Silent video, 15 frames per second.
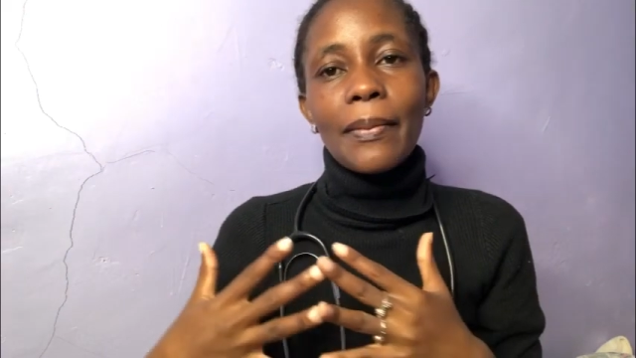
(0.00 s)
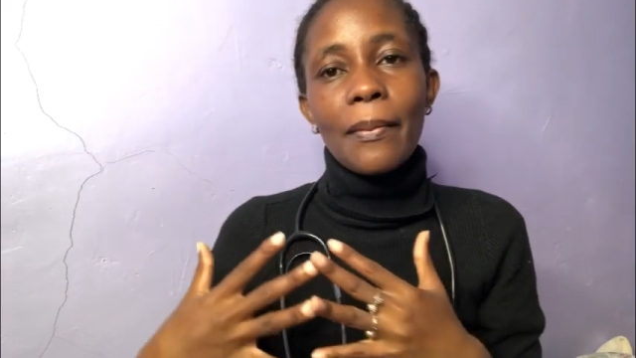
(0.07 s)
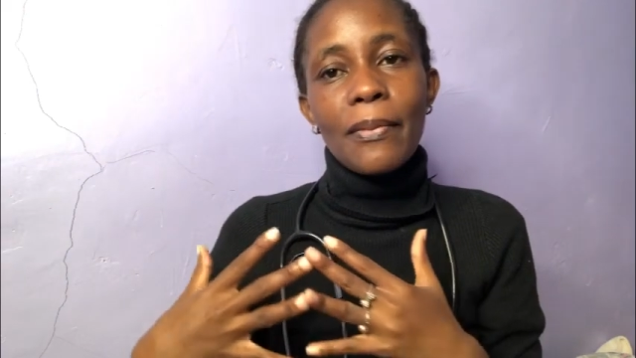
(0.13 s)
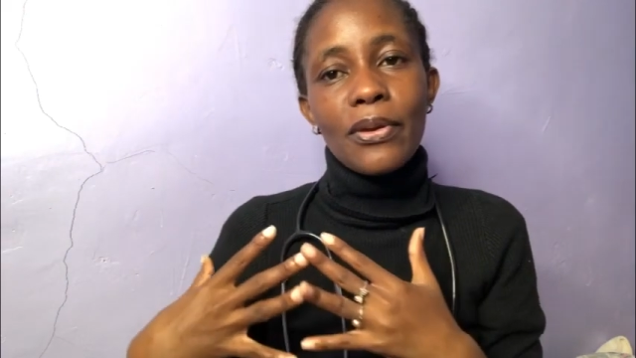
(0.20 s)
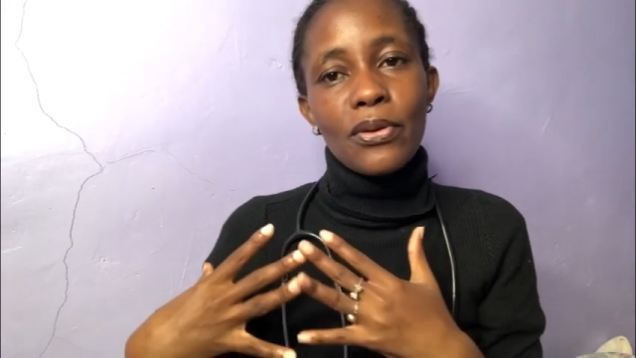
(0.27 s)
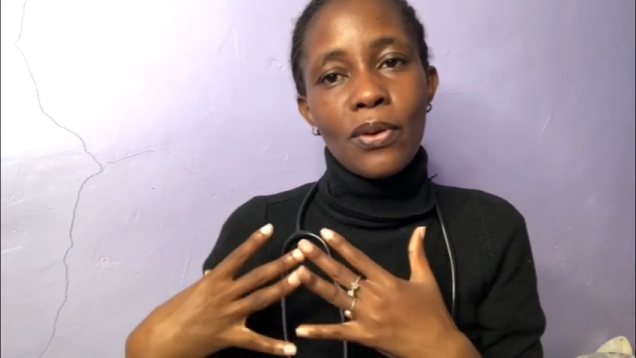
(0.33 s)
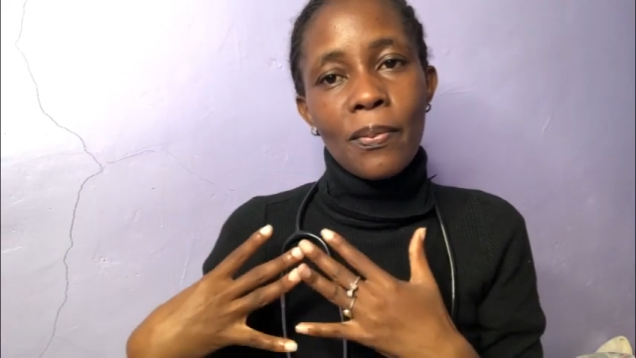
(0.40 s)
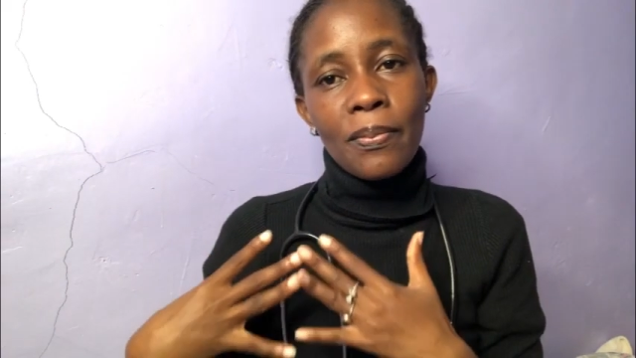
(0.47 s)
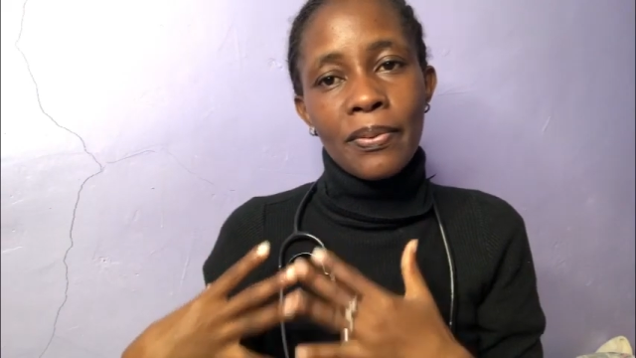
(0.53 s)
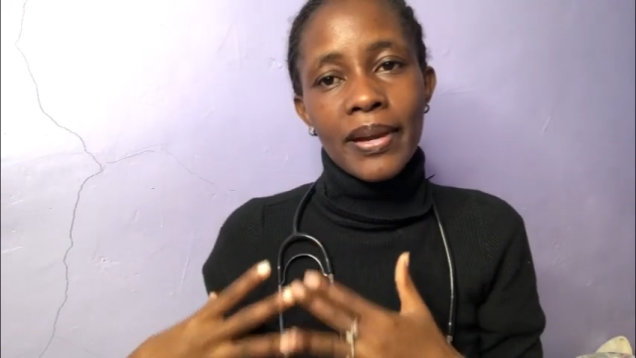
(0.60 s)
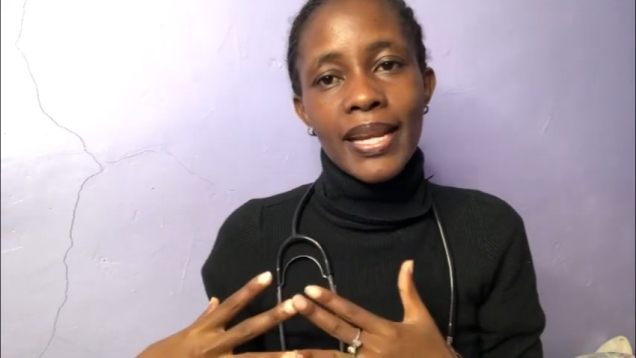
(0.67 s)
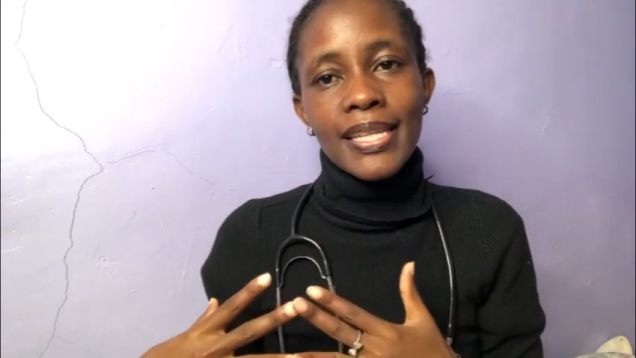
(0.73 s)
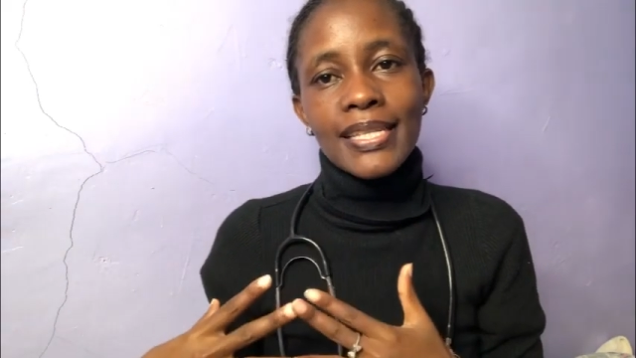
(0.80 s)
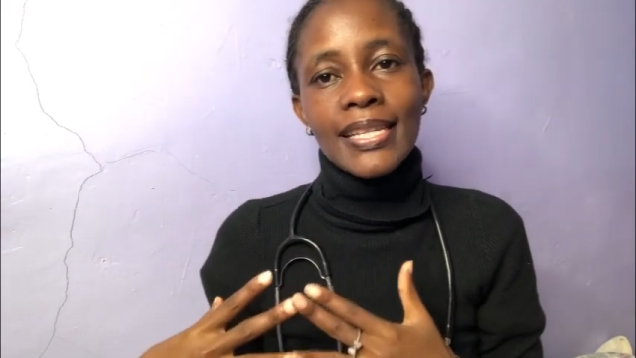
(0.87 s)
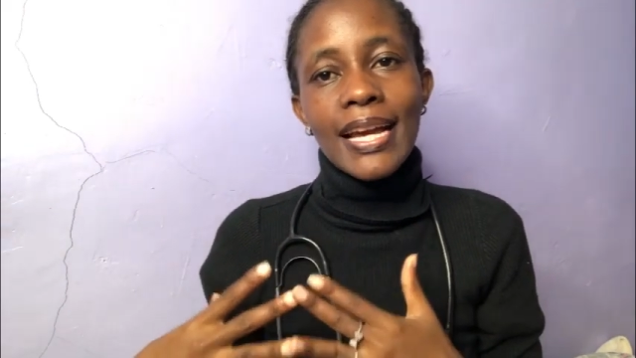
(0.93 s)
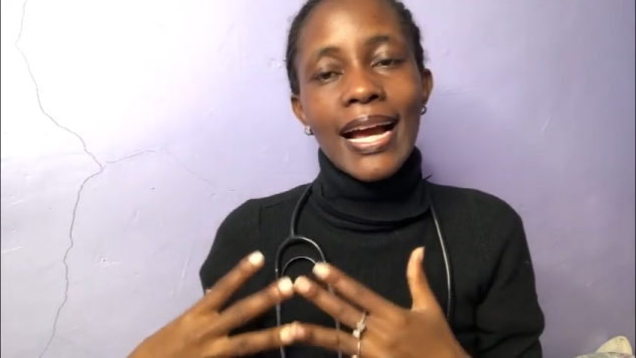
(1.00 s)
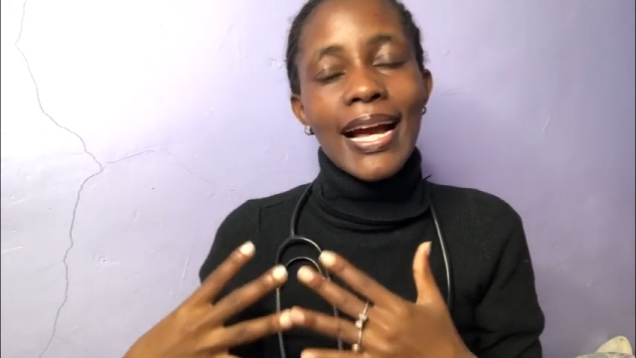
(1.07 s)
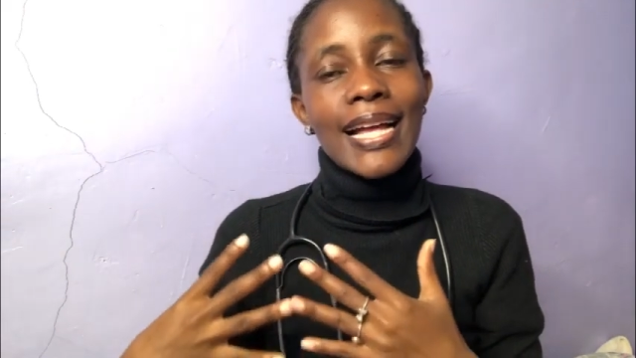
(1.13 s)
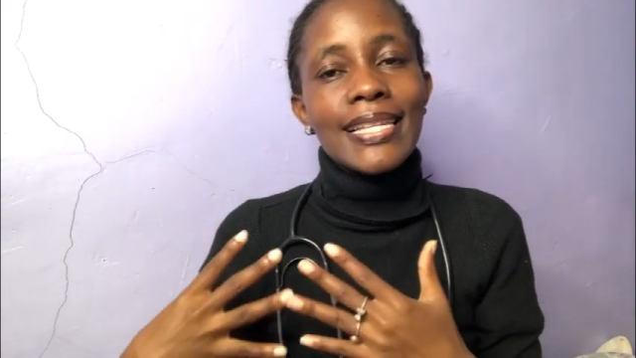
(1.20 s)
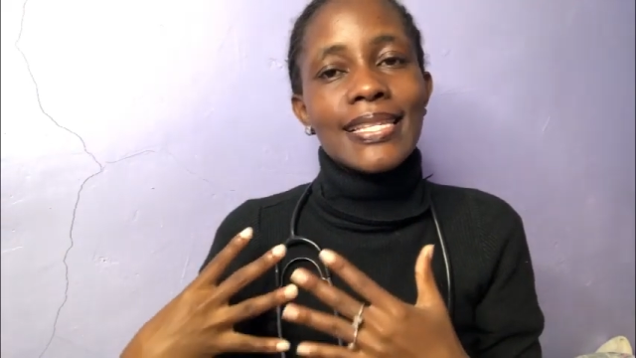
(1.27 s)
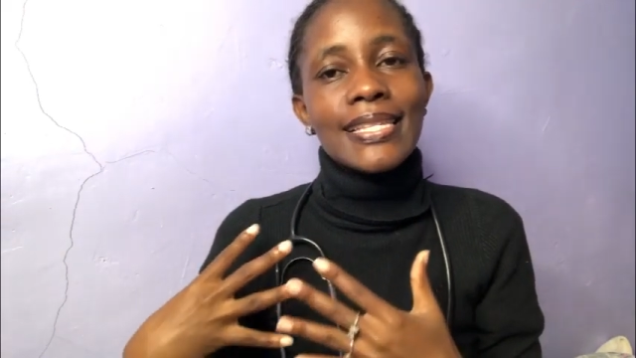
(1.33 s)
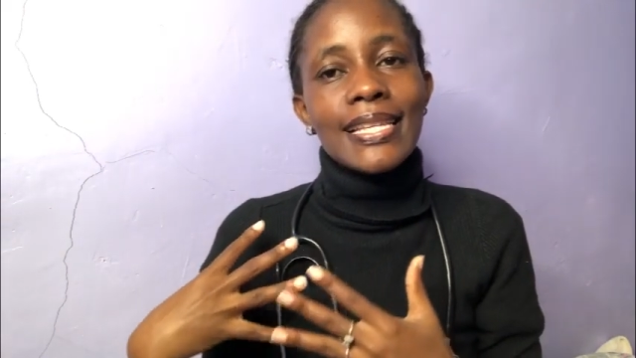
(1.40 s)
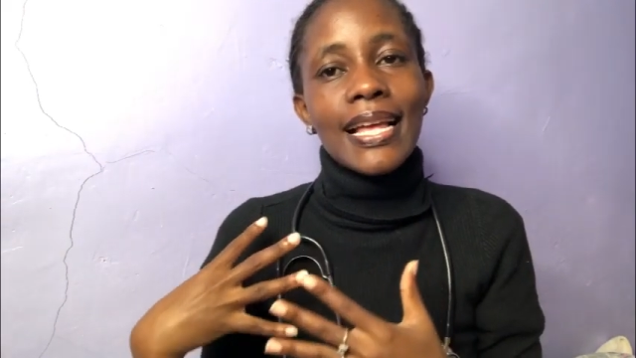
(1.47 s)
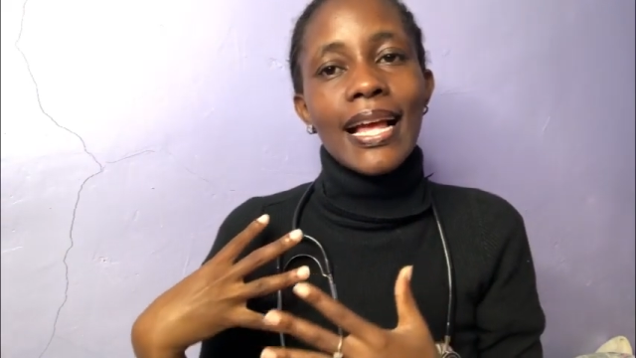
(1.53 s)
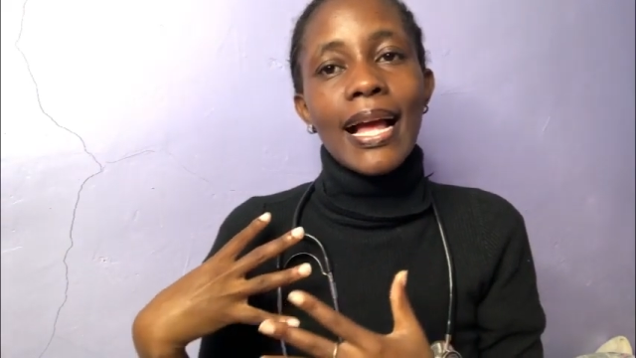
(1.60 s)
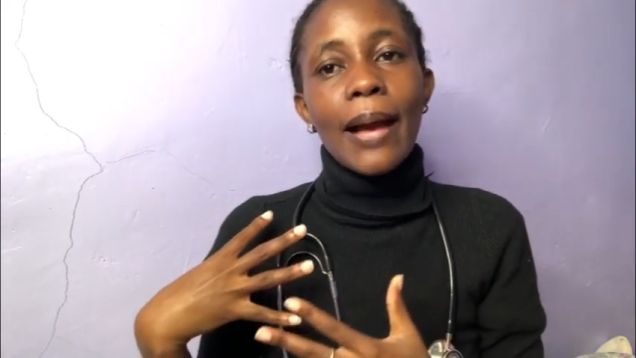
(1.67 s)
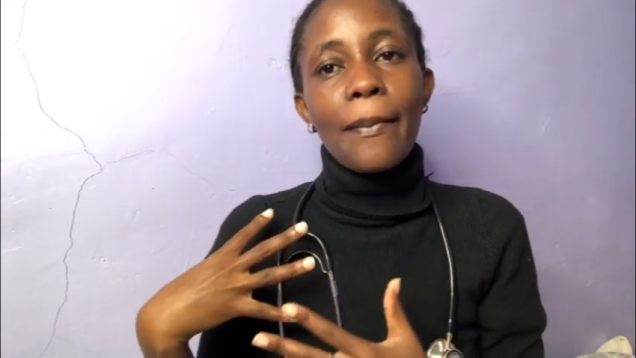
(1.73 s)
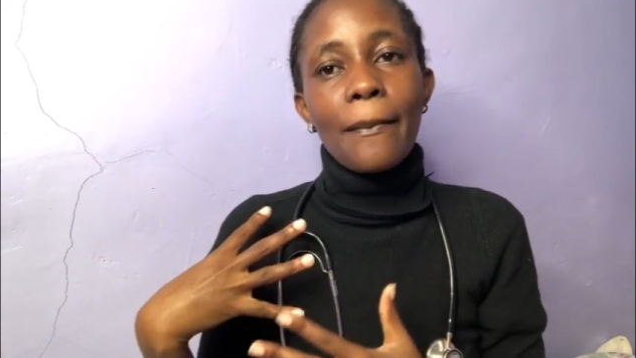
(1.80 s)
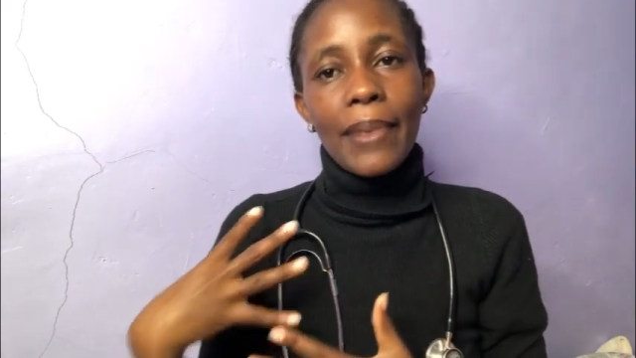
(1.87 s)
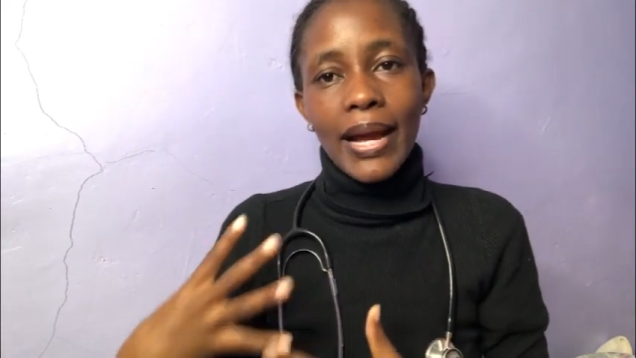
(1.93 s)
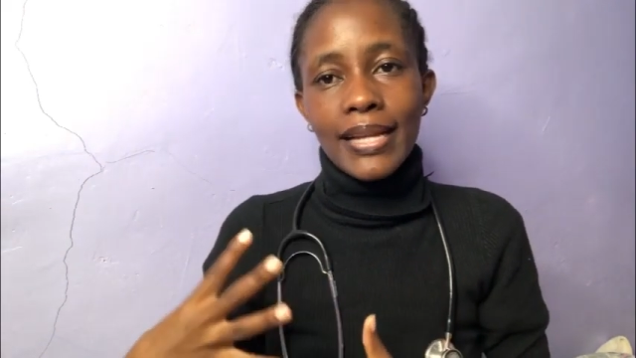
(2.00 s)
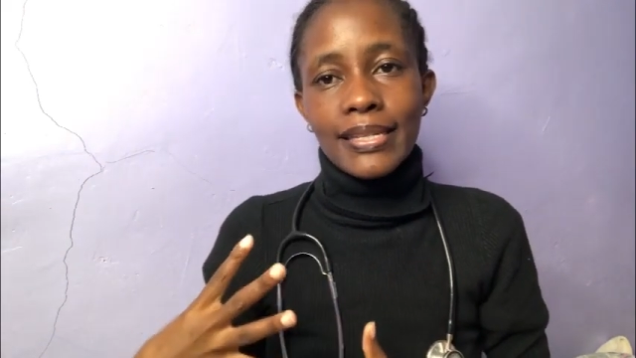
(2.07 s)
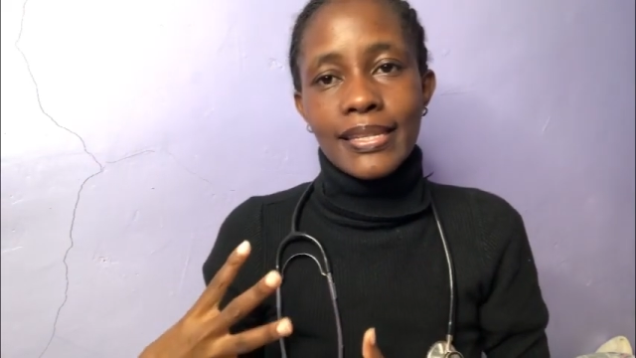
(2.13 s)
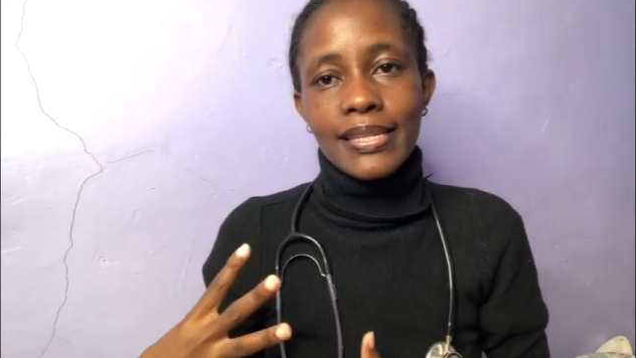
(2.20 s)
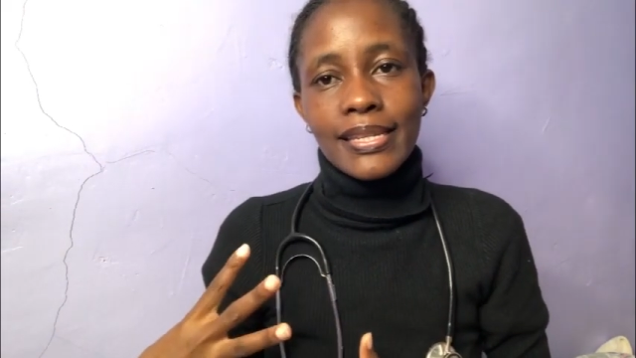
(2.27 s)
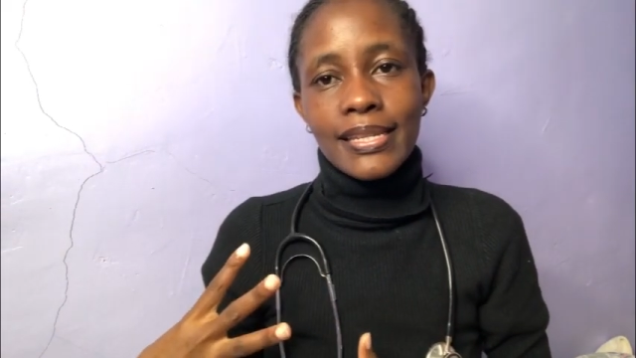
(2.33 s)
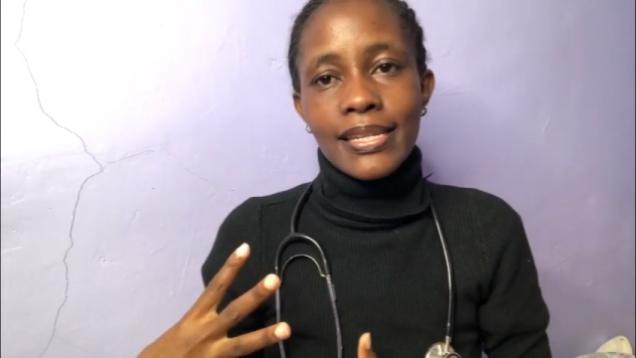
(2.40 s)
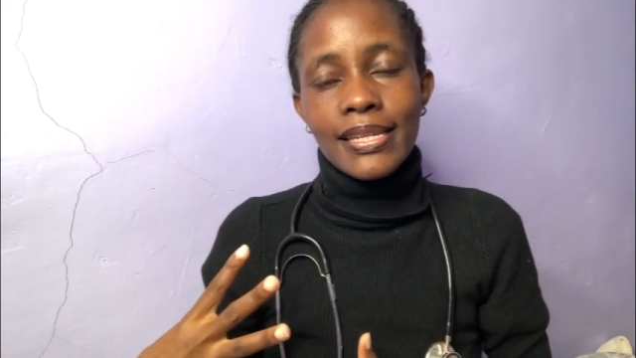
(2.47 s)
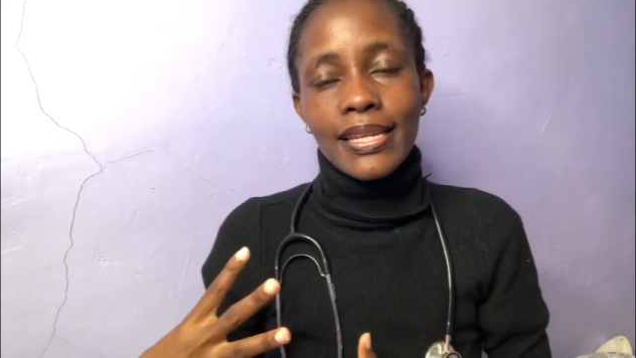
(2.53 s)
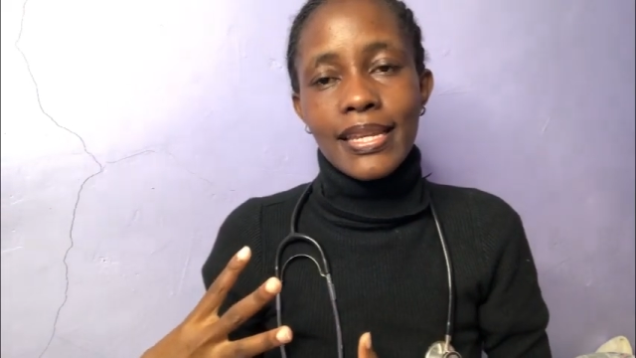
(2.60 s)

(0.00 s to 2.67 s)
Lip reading: your breast has parts.